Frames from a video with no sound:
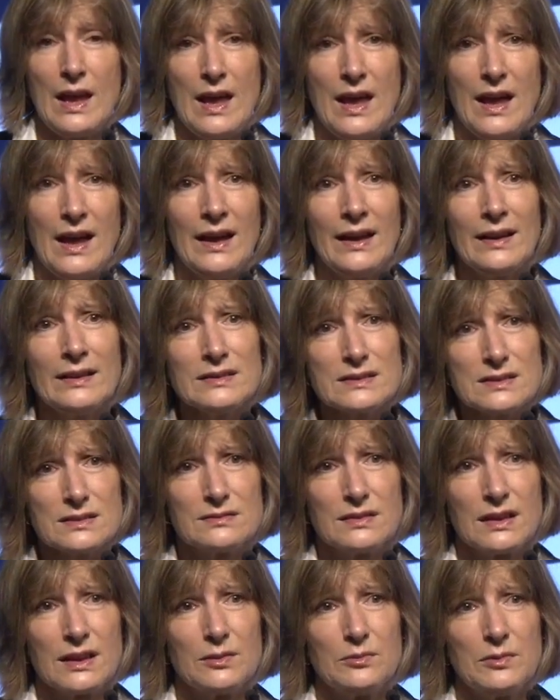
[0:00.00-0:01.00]
And
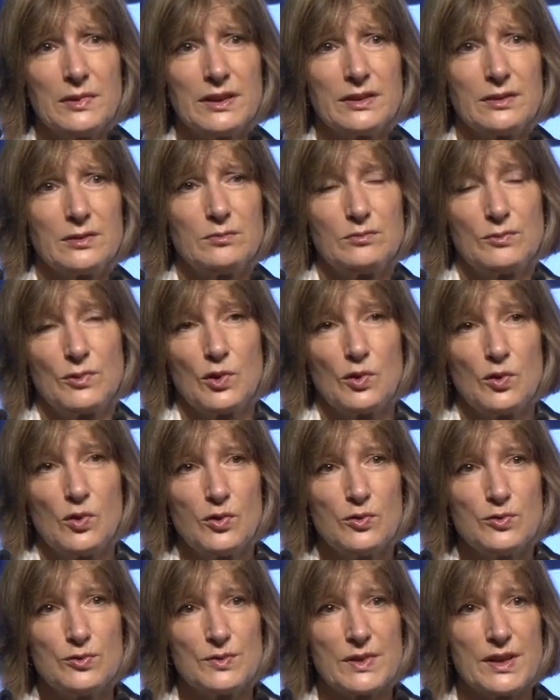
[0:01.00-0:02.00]
I will
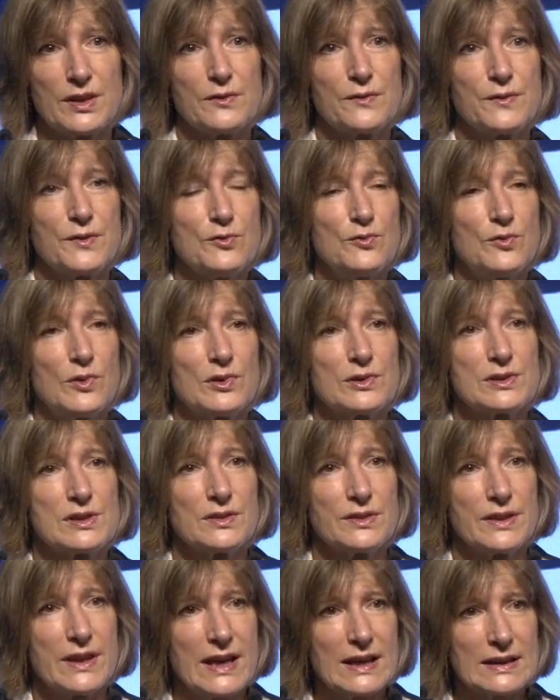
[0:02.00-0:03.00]
conclude with a few words
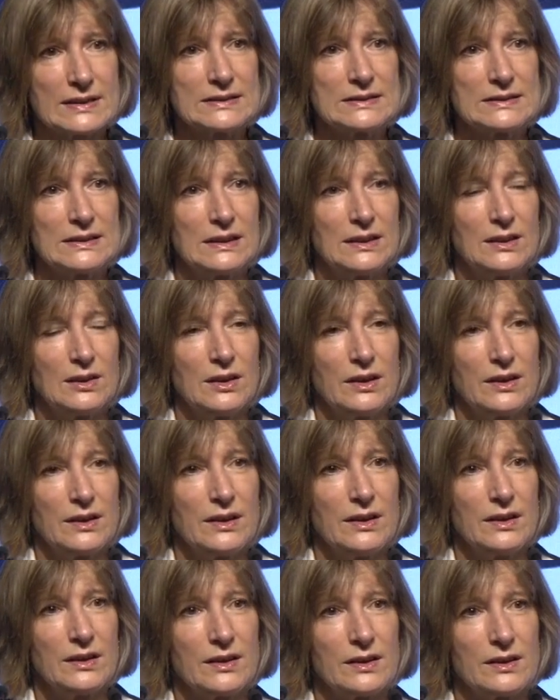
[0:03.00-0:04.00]
on that.
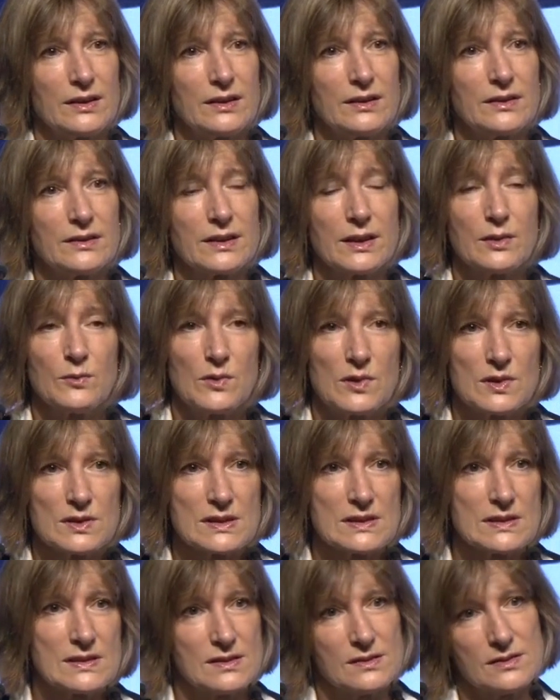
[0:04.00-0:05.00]
There
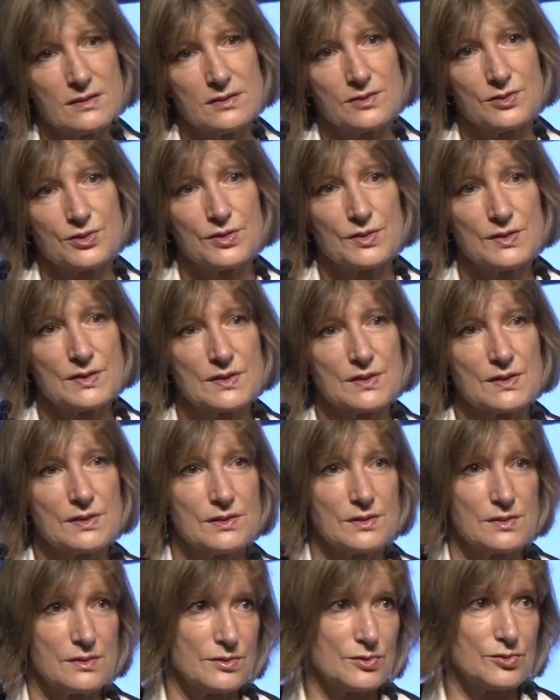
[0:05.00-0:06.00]
was just
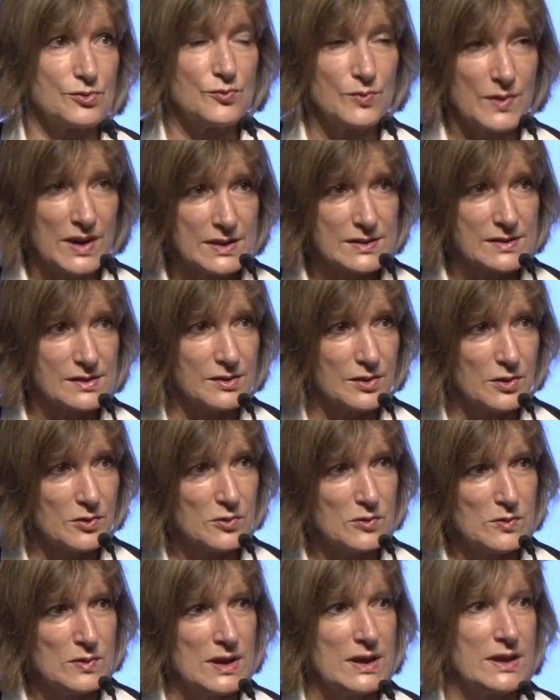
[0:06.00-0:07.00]
2 weeks
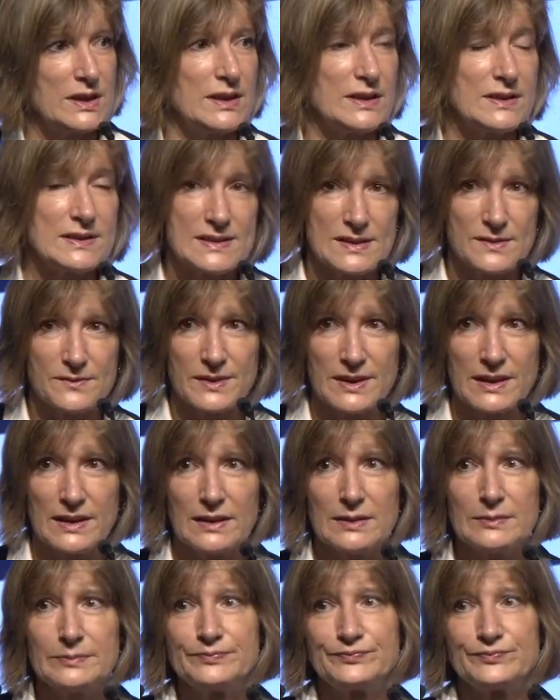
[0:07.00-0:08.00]
ago in
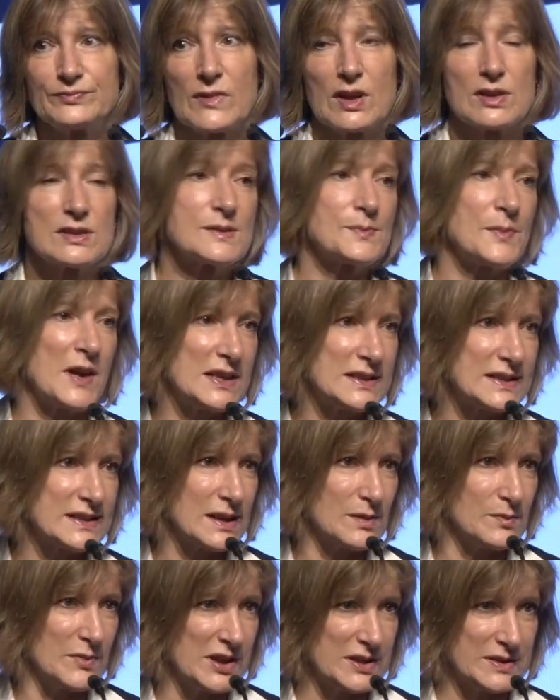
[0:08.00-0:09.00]
Sevilla a space
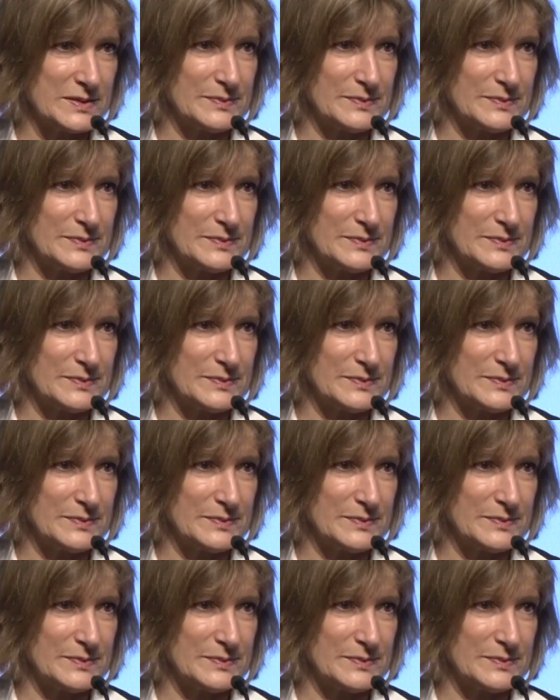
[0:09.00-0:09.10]
summit.